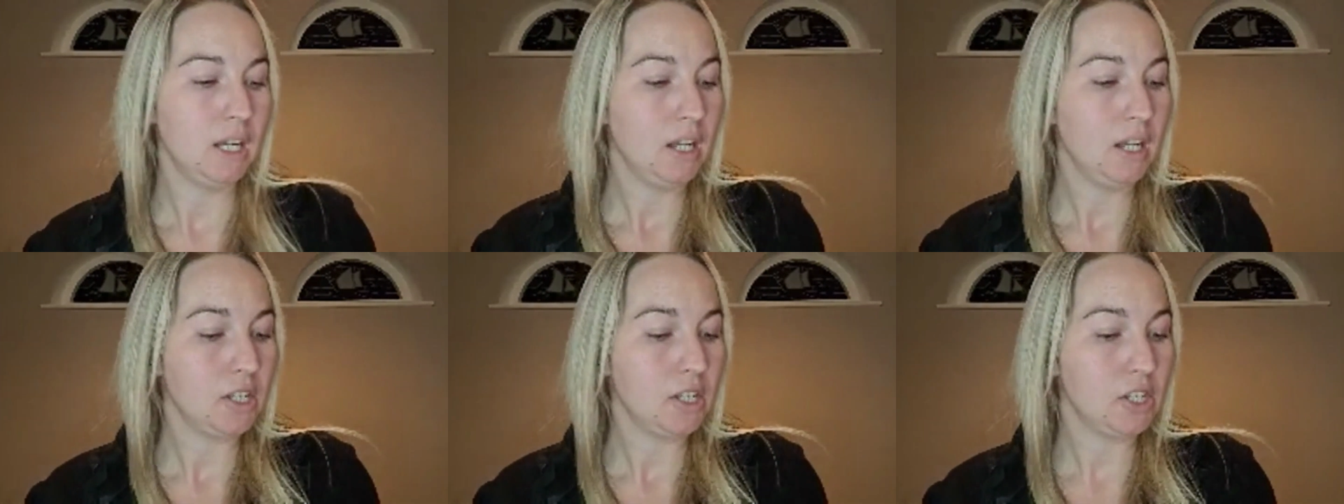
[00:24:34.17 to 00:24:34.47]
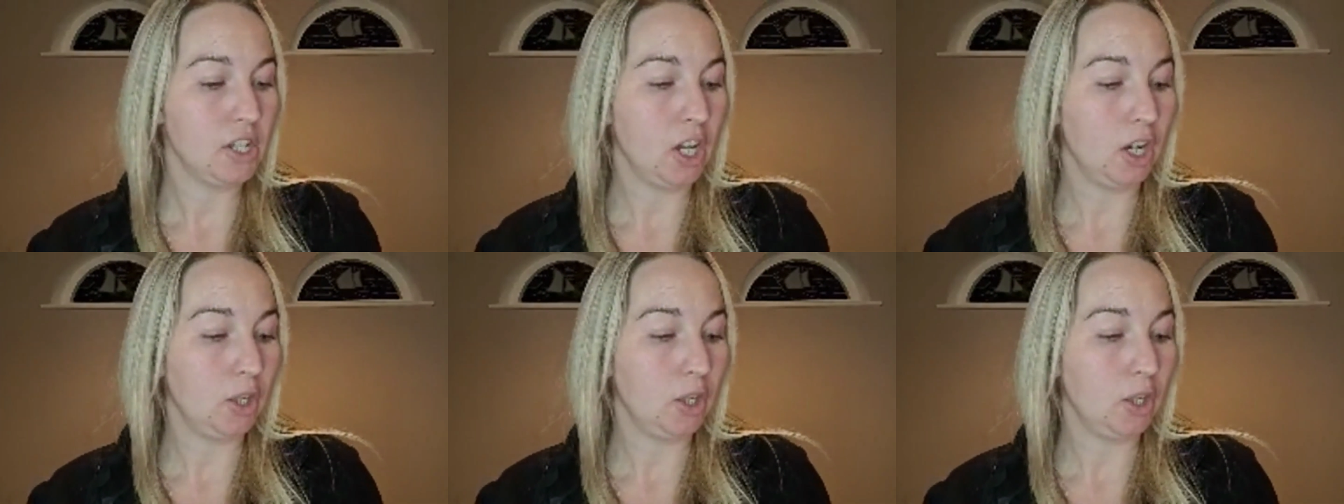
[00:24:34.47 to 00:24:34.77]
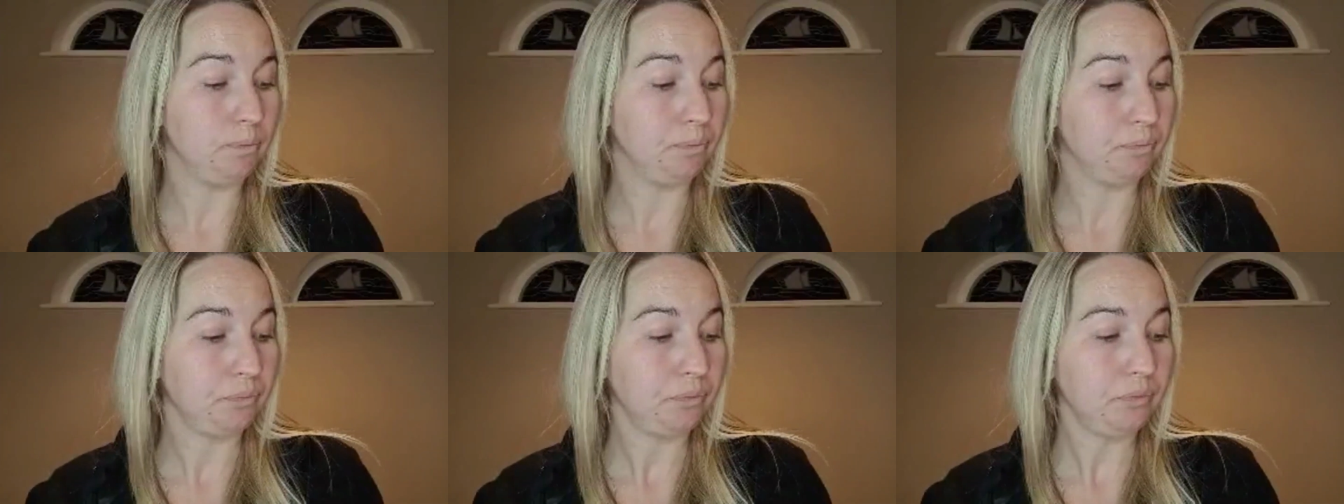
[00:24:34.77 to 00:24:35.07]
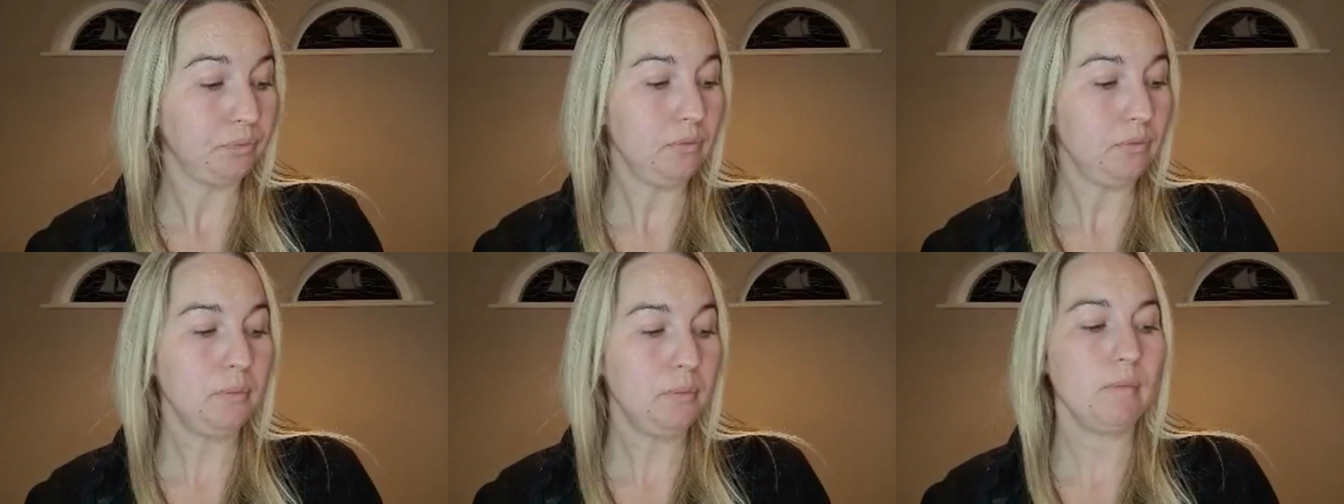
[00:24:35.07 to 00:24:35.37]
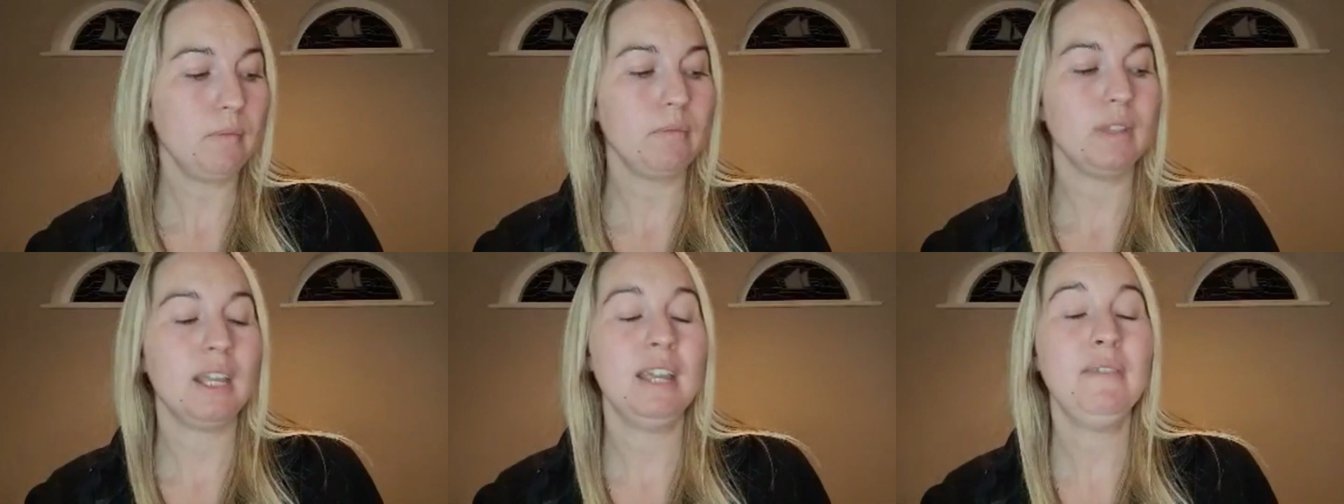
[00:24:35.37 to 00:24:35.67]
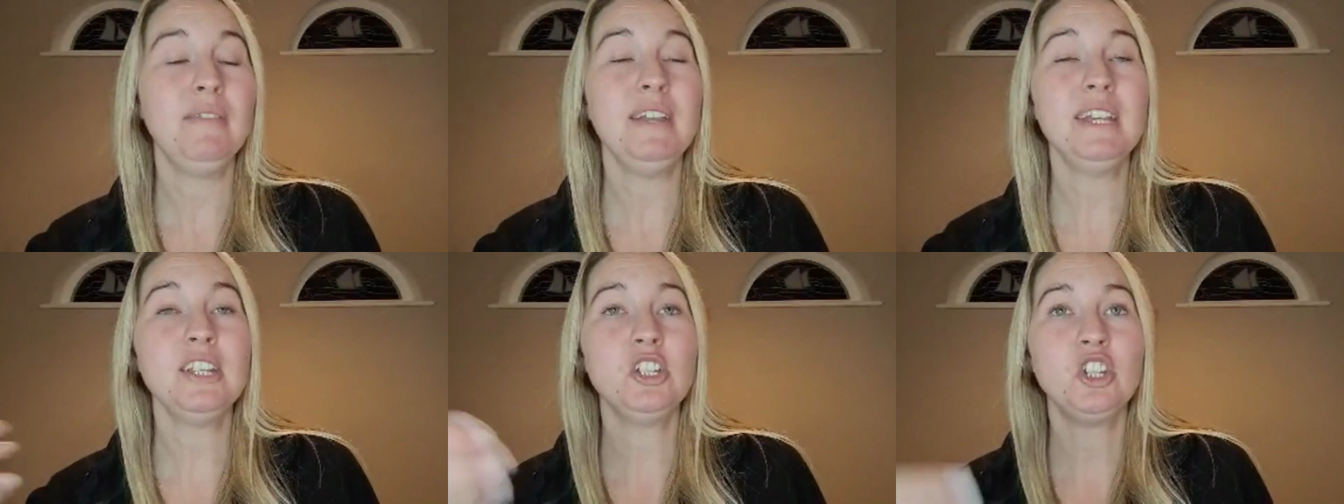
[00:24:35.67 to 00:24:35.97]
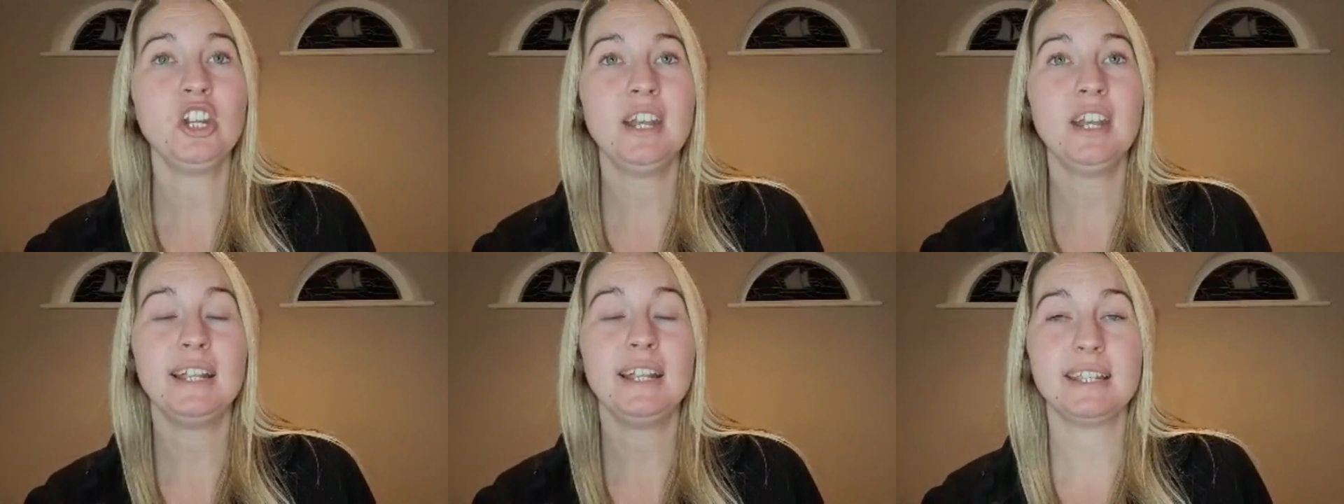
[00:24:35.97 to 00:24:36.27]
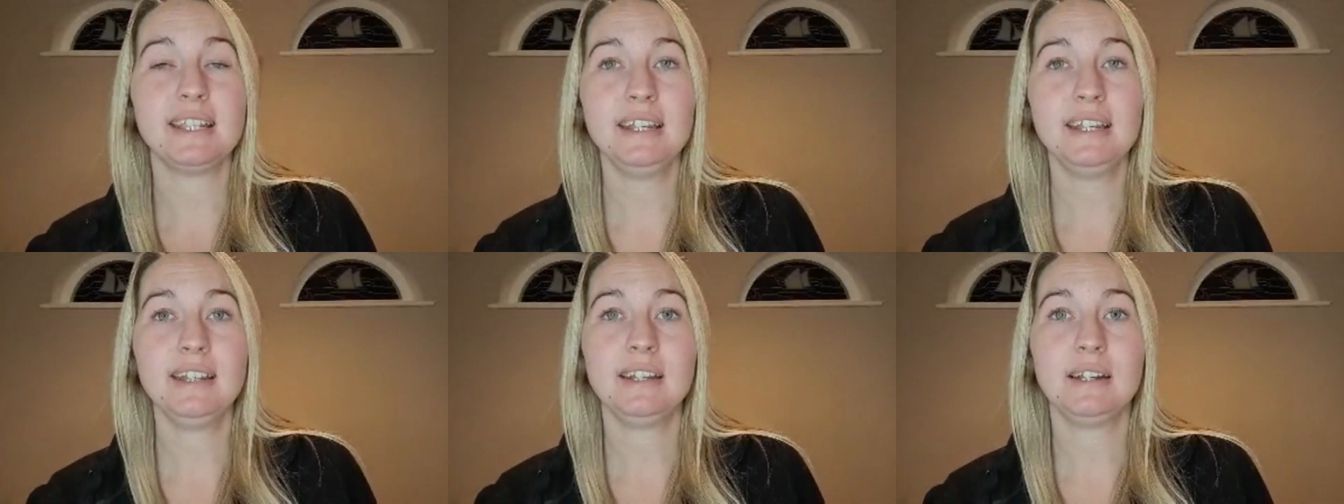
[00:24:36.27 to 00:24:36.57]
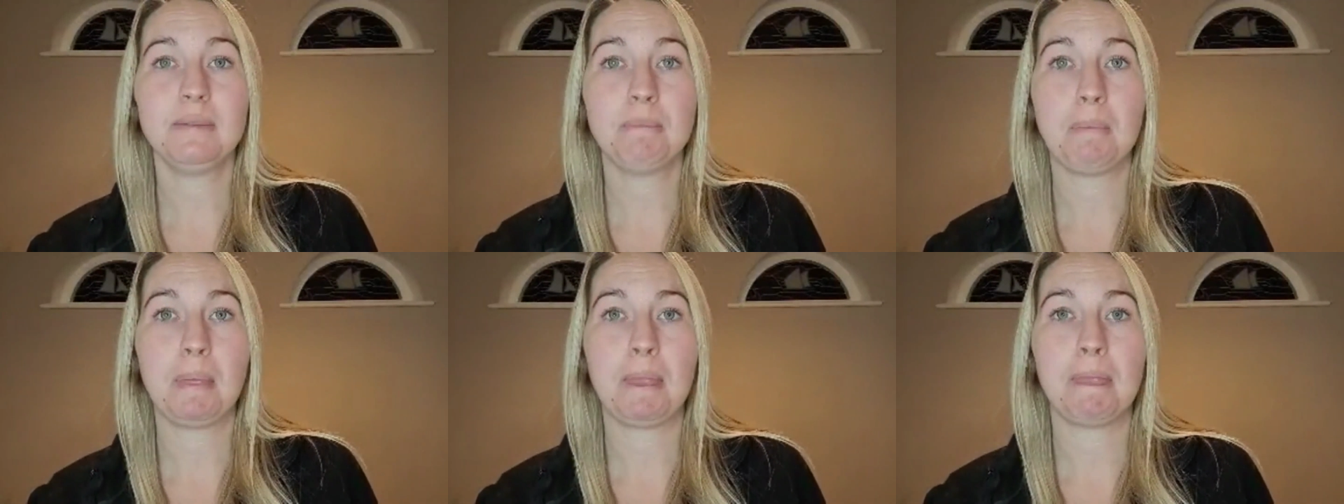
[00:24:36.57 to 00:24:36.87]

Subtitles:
So if it is genetic,